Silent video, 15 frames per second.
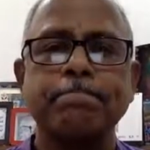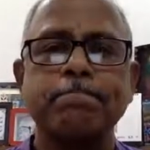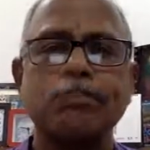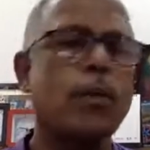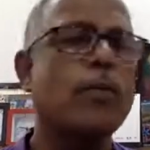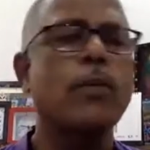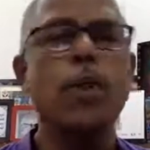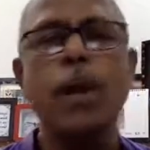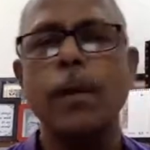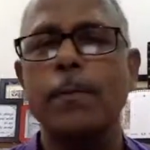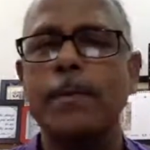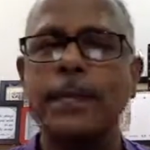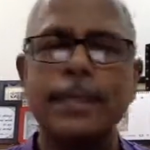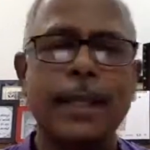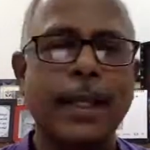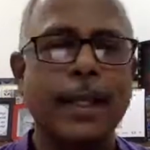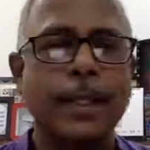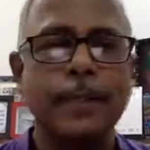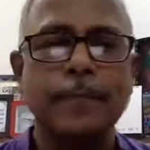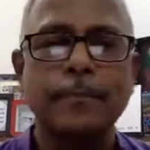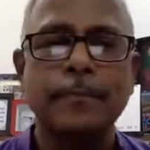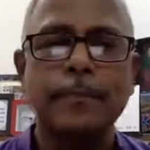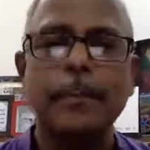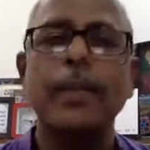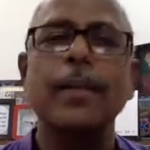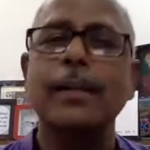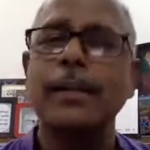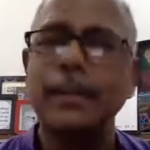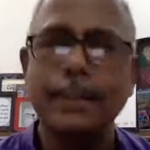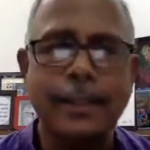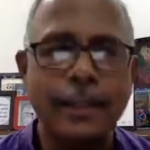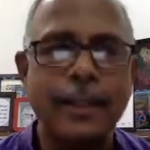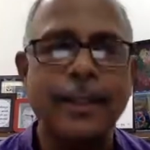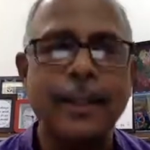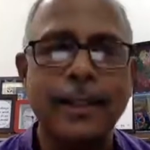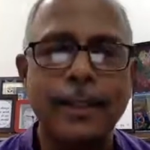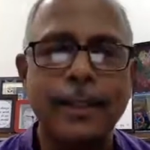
We were all busy. Till recently.